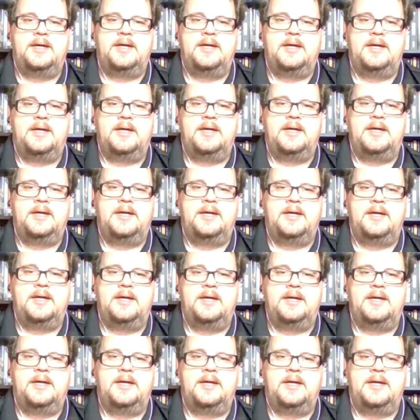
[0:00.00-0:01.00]

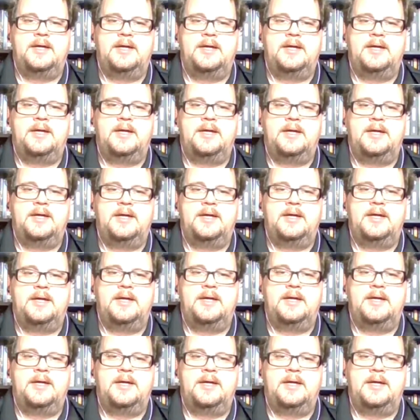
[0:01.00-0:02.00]

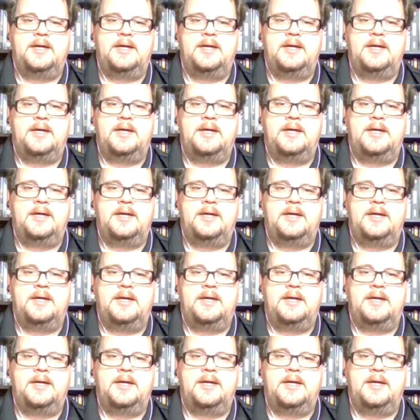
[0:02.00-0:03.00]

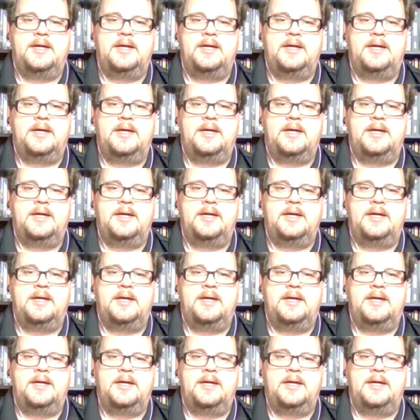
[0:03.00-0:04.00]

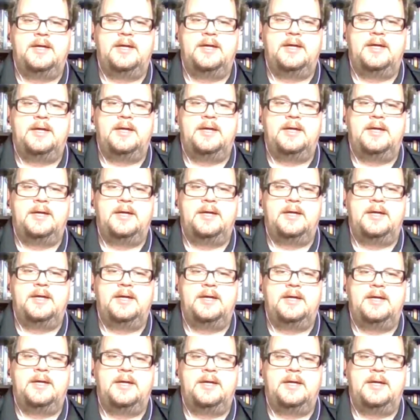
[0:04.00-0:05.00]

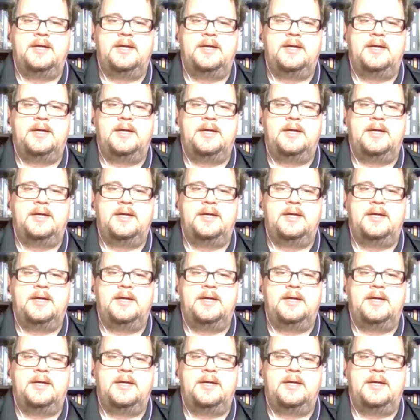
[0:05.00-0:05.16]
(not speaking)